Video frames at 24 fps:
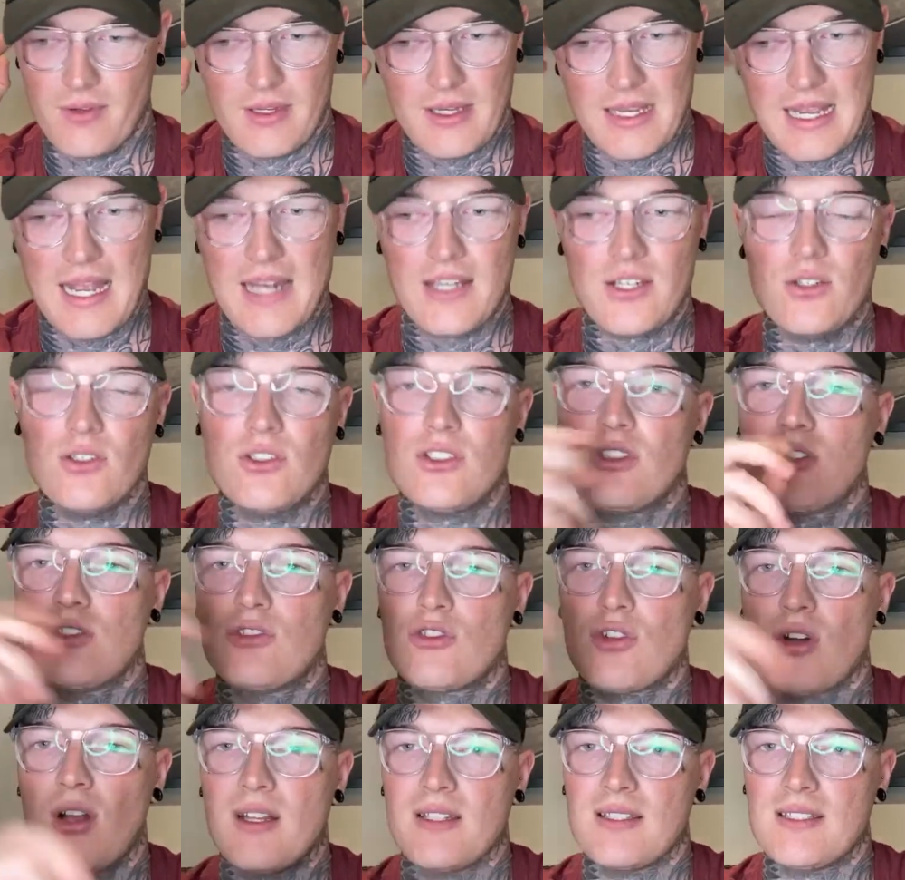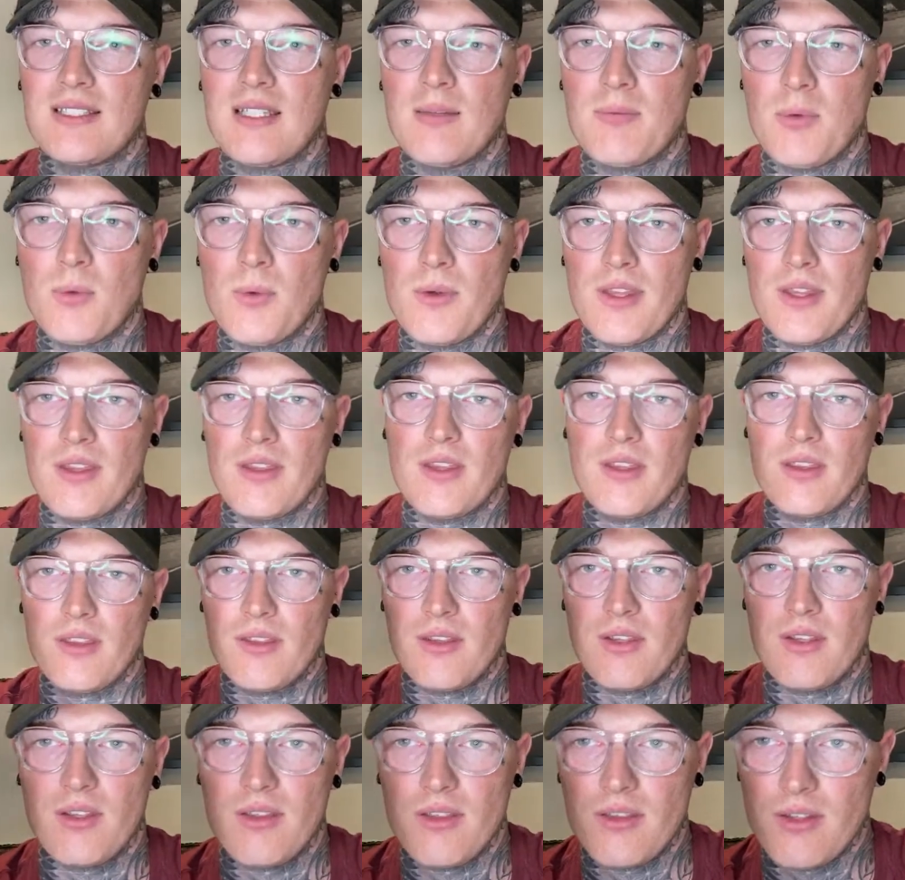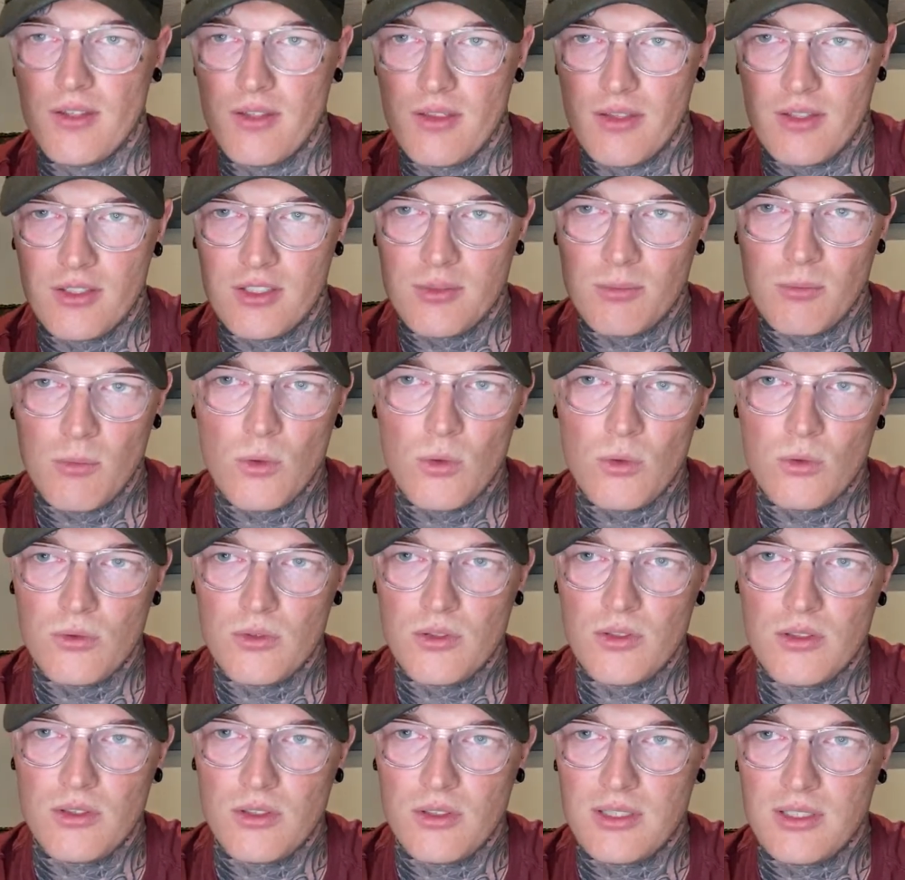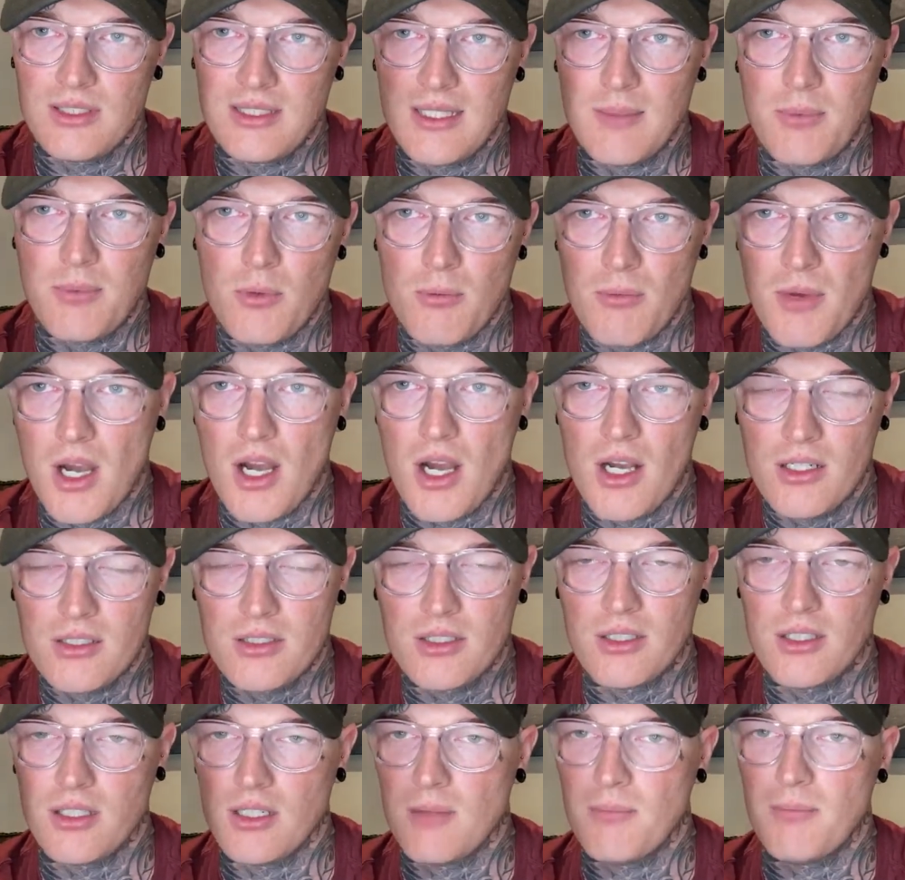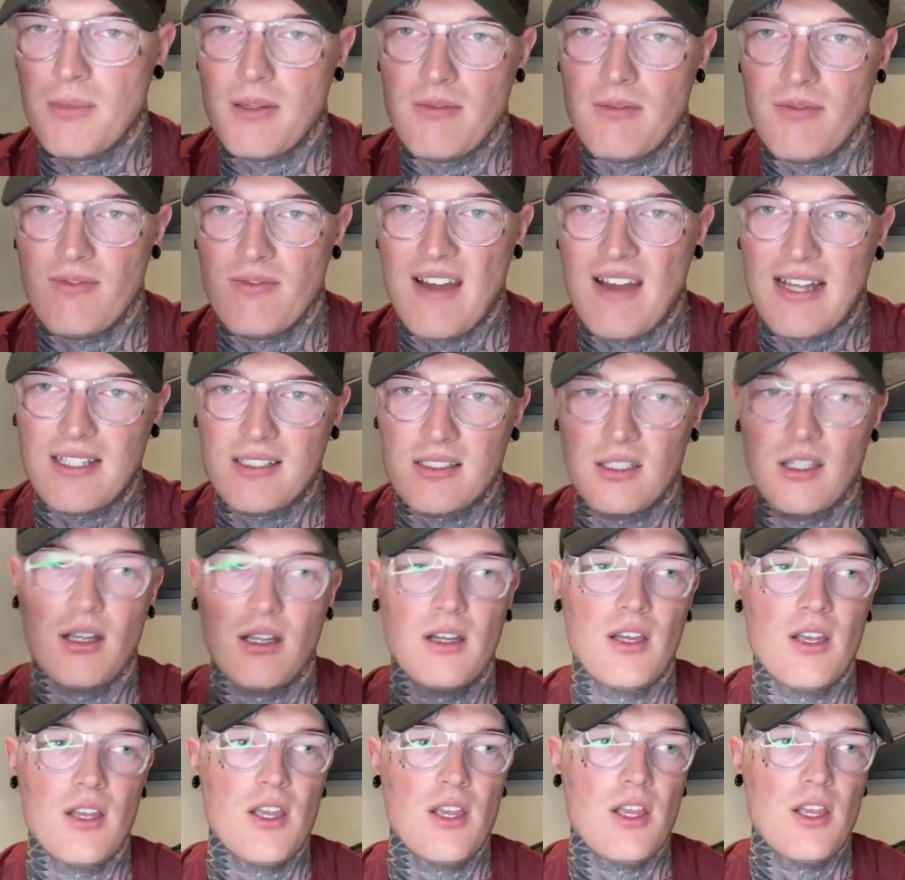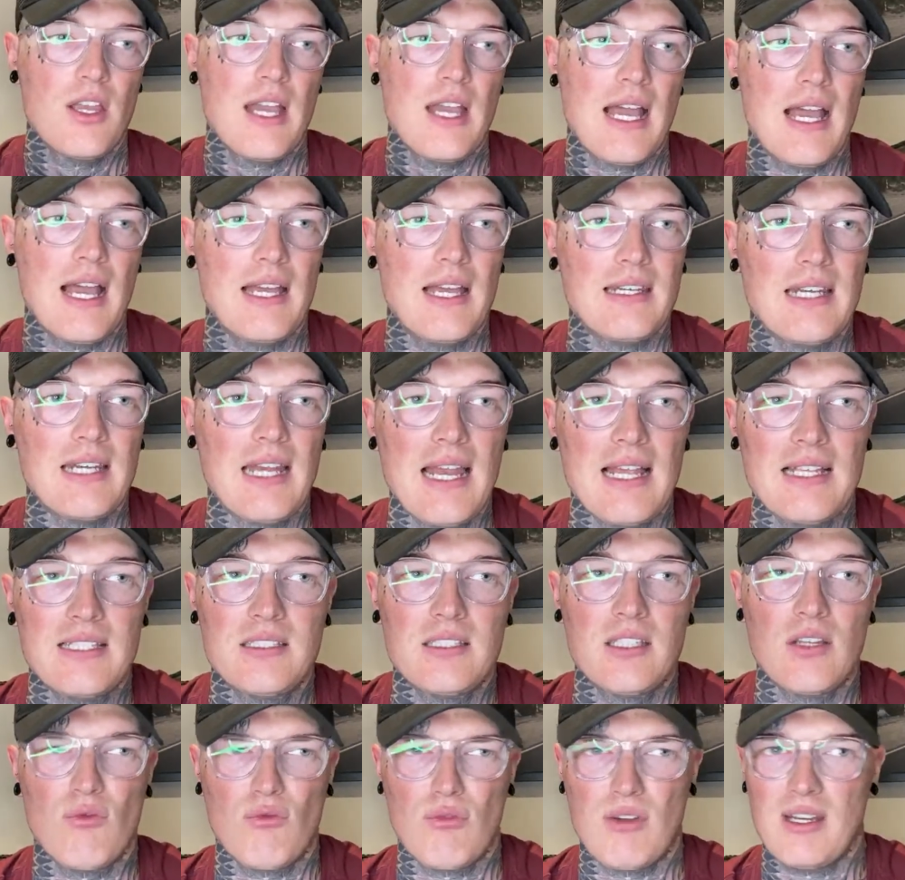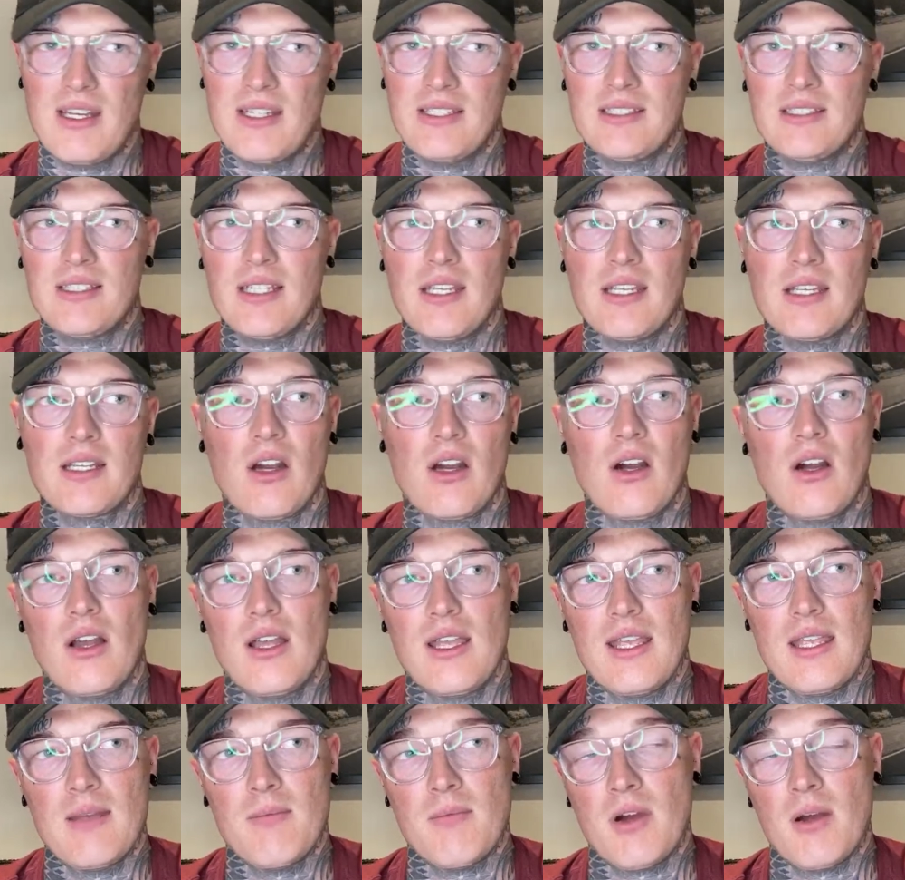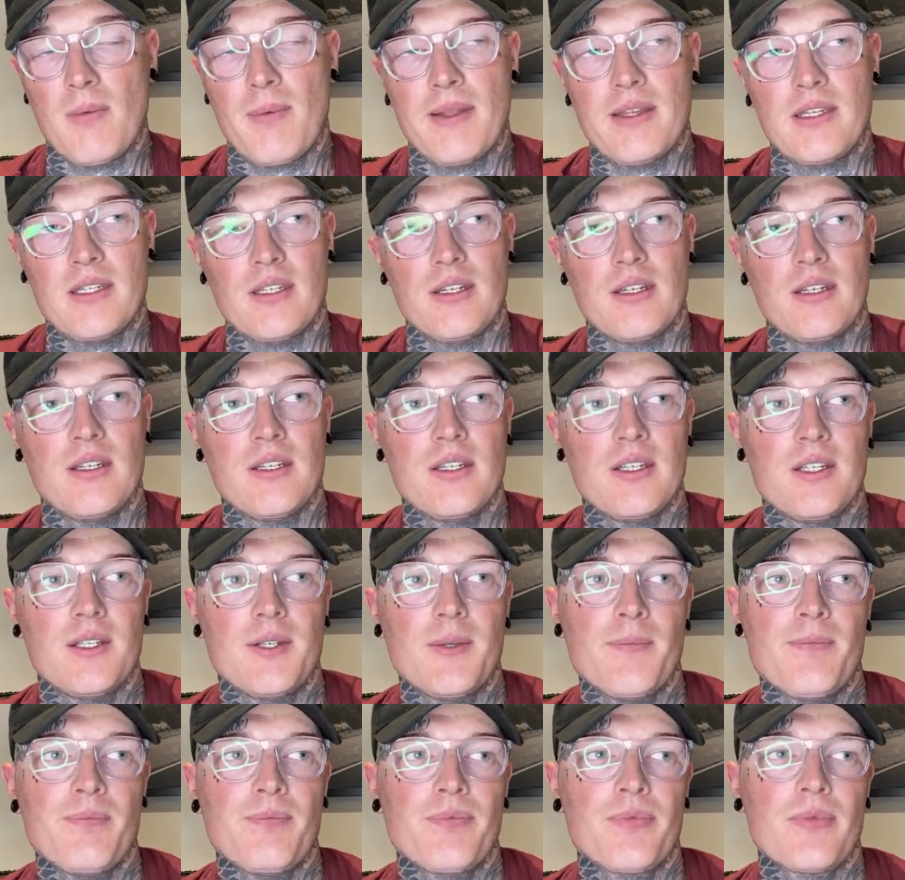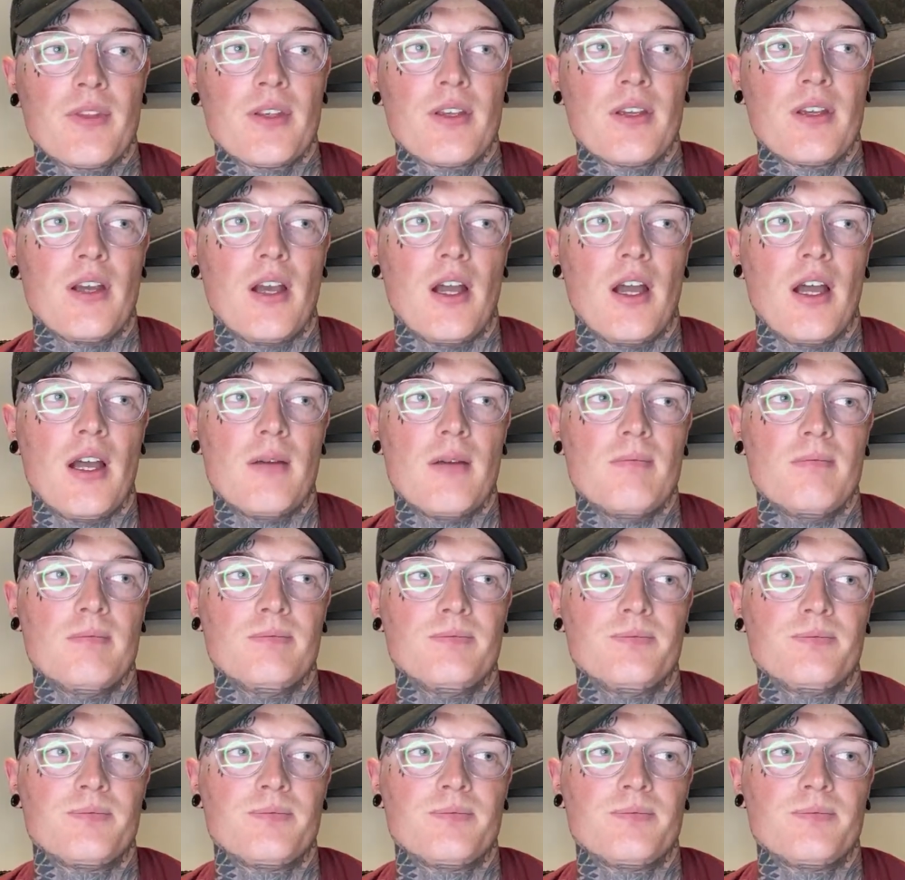and you try and stipple with it, the small stipple marks are going to be fatter and less realistic, in my opinion. I